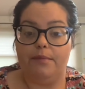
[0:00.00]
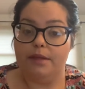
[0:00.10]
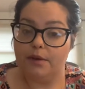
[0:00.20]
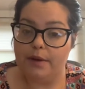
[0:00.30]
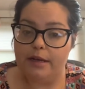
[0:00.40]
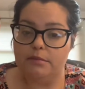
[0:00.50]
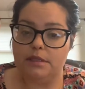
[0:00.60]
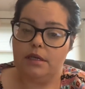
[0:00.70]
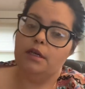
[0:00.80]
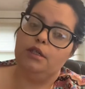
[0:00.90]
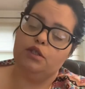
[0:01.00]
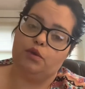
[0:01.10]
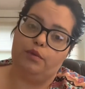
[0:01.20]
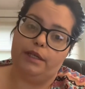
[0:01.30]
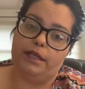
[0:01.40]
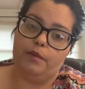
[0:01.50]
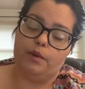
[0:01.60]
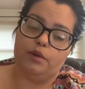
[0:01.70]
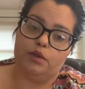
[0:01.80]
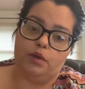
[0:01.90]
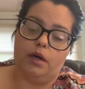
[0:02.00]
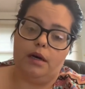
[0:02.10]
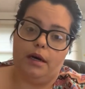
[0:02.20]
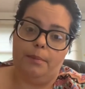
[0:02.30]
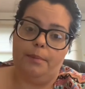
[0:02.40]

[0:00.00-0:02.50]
milligrams, so we will draw up